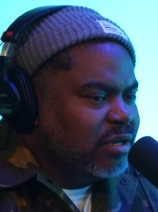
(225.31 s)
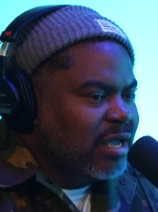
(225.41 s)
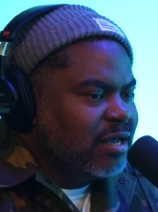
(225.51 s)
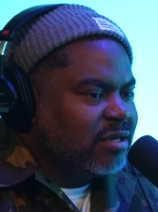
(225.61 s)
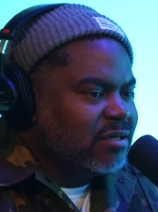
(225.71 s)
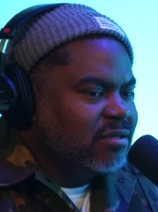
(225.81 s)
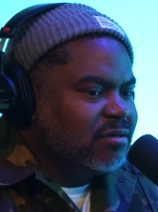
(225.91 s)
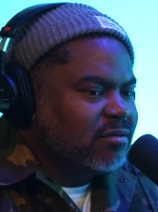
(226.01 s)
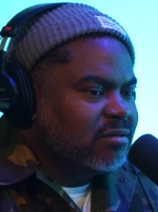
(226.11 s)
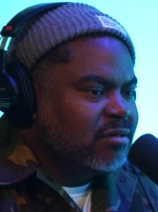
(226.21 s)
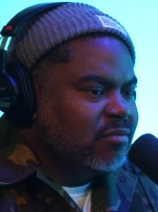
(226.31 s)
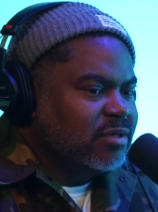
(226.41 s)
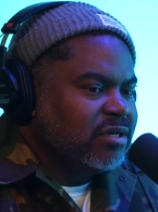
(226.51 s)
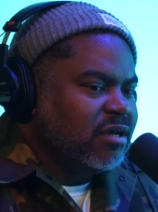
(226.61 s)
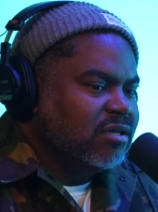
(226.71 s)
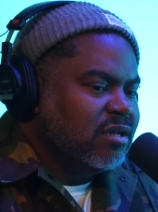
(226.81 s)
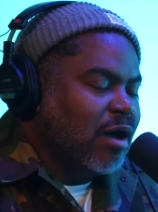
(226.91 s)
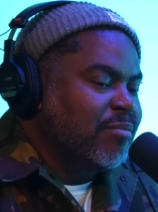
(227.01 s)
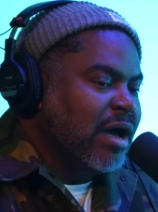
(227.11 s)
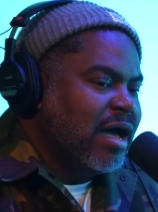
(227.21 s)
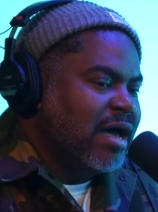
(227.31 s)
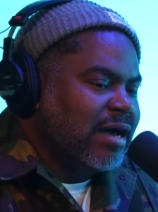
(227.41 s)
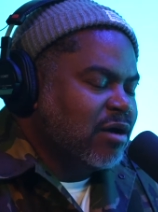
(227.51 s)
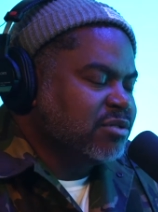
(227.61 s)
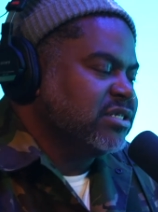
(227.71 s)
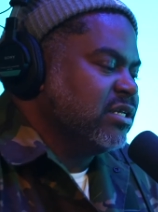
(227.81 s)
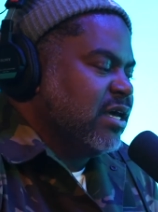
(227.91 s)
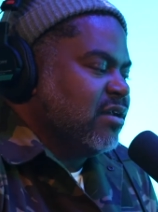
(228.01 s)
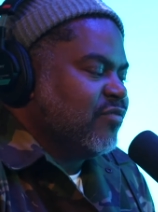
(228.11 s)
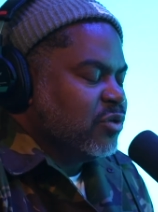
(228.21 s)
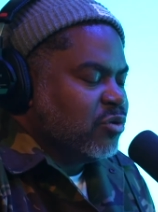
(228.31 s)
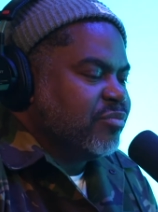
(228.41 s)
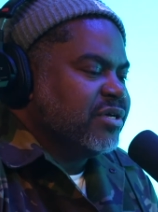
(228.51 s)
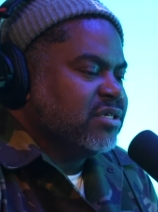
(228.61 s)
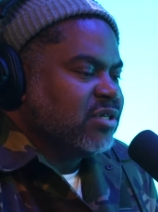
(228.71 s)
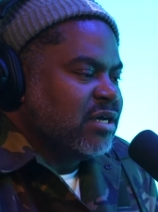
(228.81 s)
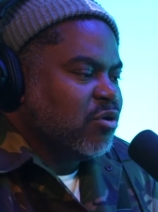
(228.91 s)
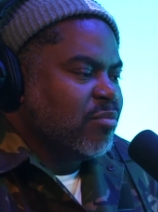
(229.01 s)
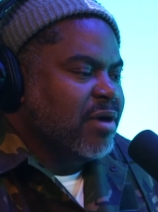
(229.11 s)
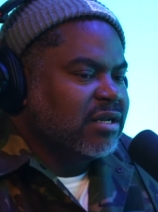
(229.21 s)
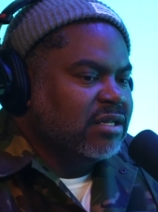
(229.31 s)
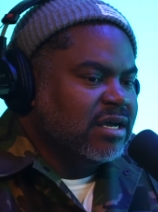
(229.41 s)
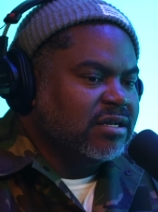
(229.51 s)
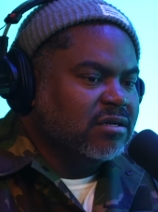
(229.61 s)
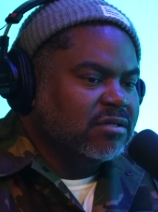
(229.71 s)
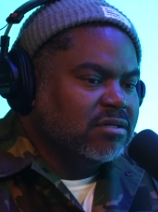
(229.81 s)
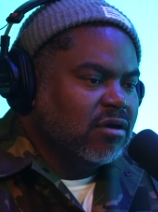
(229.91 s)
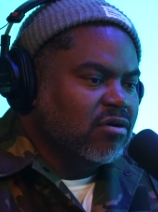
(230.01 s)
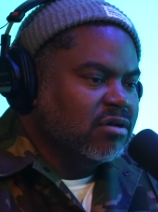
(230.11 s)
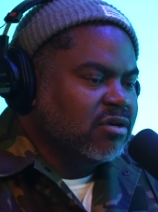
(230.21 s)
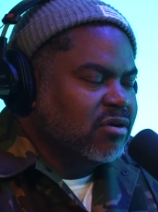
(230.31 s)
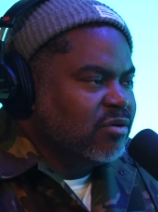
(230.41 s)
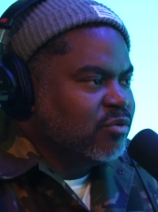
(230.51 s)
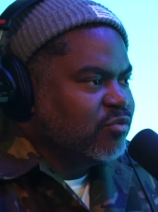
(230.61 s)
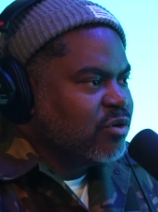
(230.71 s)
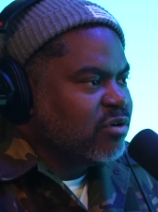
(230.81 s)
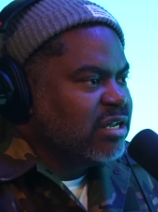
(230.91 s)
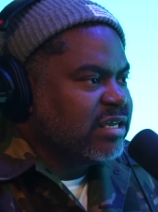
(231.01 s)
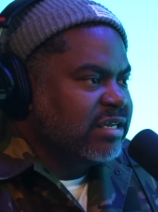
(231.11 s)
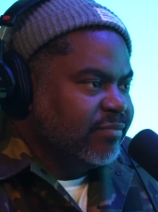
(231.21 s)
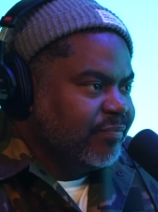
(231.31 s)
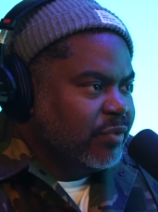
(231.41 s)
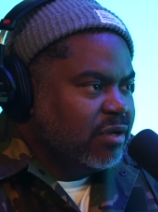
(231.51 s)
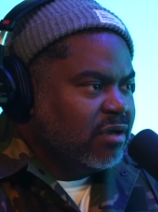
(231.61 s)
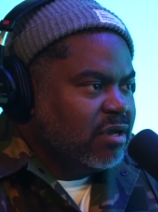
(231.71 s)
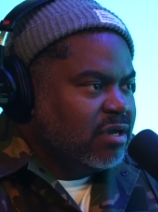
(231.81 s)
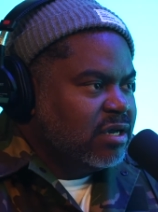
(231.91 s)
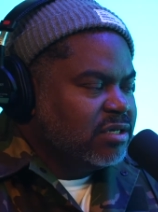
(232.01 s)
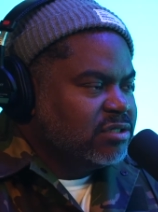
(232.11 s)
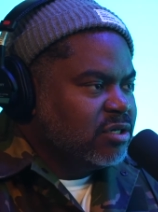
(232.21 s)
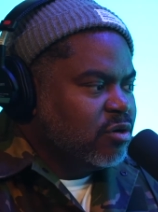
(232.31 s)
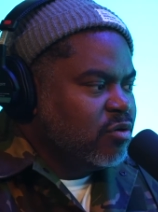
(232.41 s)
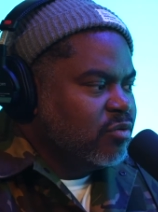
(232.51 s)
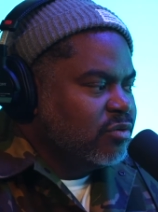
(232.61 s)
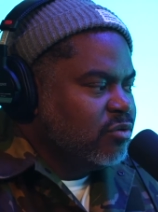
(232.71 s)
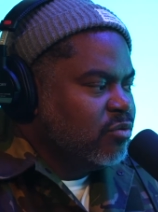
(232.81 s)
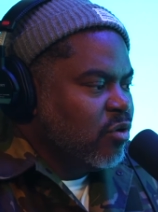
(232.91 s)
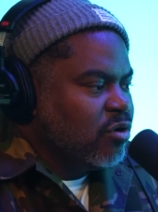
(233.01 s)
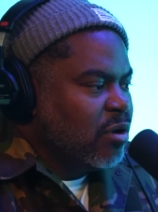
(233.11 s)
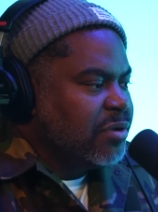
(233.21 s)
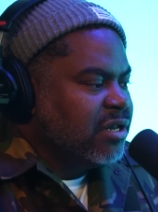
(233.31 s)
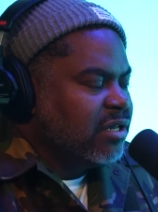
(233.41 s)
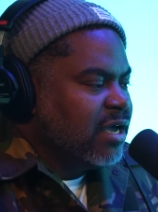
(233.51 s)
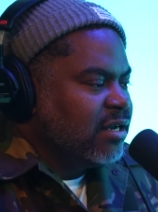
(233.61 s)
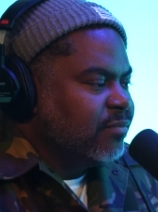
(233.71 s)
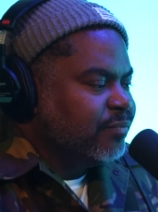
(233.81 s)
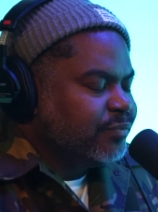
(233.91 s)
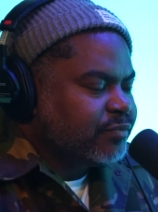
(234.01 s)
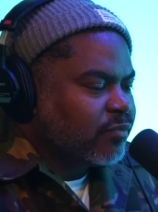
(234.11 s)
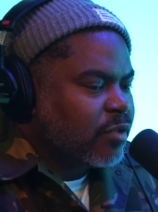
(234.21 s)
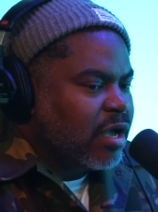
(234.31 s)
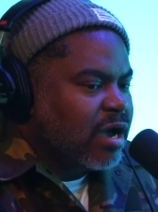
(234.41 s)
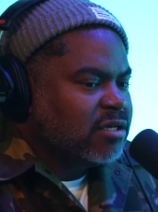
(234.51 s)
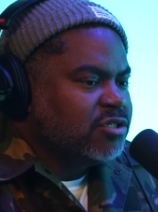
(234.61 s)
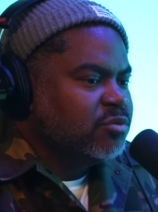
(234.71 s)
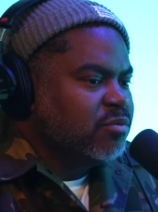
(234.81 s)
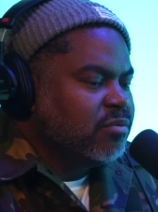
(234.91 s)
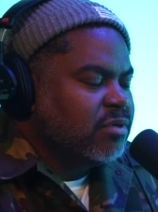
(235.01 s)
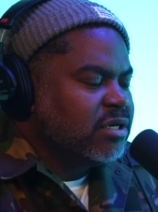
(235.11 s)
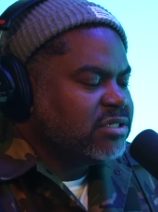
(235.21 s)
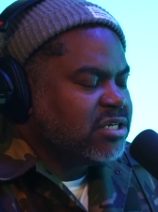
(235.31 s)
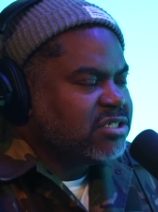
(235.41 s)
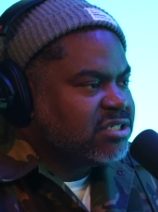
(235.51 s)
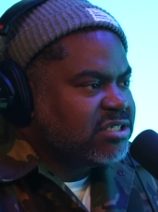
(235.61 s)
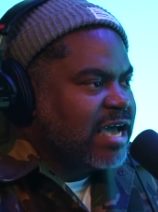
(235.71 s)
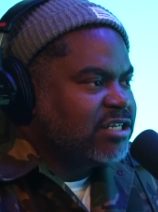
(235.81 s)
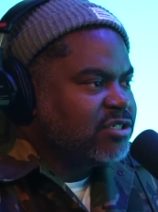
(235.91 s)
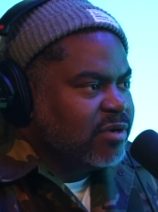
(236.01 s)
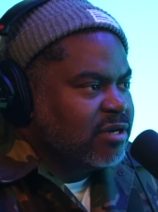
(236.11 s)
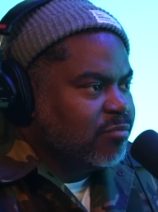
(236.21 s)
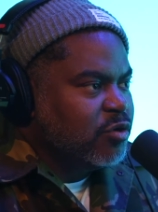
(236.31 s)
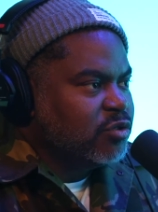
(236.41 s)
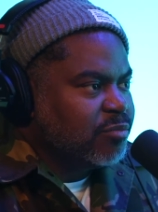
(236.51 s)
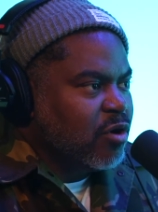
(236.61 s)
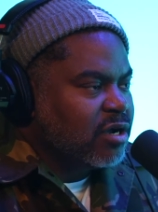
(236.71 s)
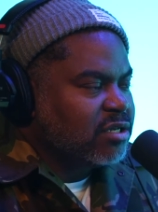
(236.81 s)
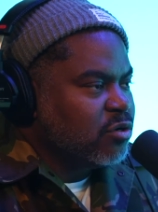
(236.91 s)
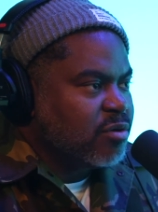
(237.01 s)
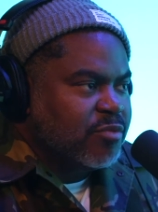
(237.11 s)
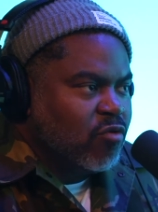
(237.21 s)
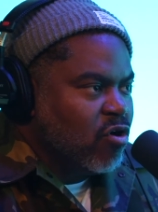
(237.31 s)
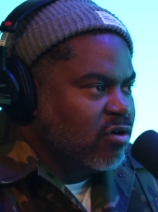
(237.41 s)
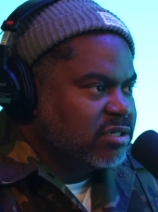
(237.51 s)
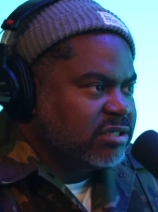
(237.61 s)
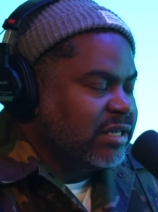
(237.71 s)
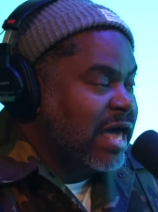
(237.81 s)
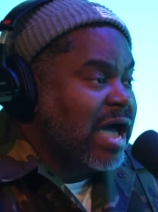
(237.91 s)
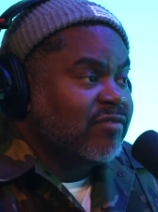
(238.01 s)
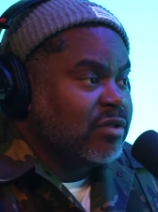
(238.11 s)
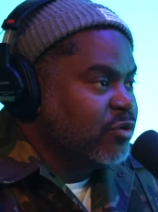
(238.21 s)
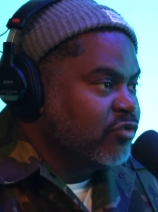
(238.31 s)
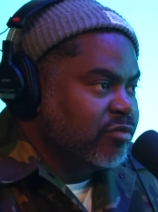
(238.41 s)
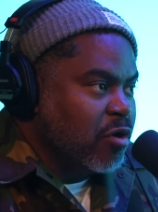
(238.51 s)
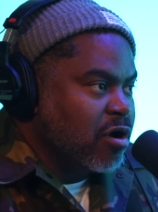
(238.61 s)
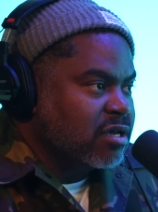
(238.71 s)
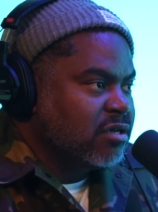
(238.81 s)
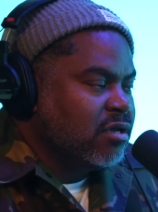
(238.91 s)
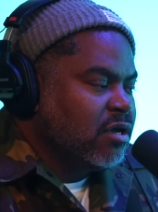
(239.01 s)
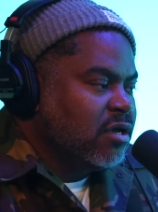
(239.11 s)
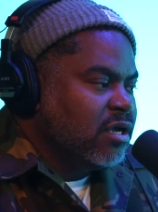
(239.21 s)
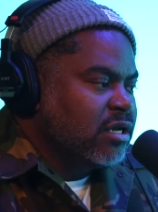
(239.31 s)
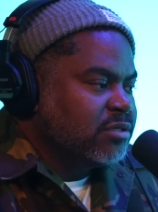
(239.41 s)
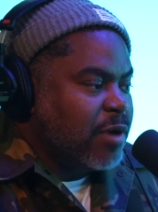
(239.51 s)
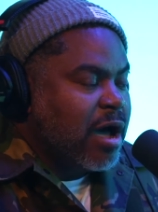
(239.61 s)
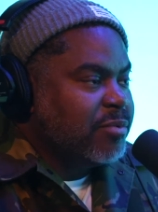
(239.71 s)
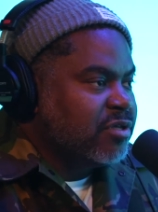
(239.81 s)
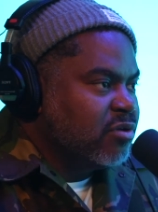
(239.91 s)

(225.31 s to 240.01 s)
Atlanta we you know I, I, had a house in Atlanta for a little bit, so I know about Atlanta early on. It was real clicky, and so you growing up in Atlanta, how did you? It's such a saturated music market. Don't get me wrong; it's a lively music market, mm-hmm. and it's popping.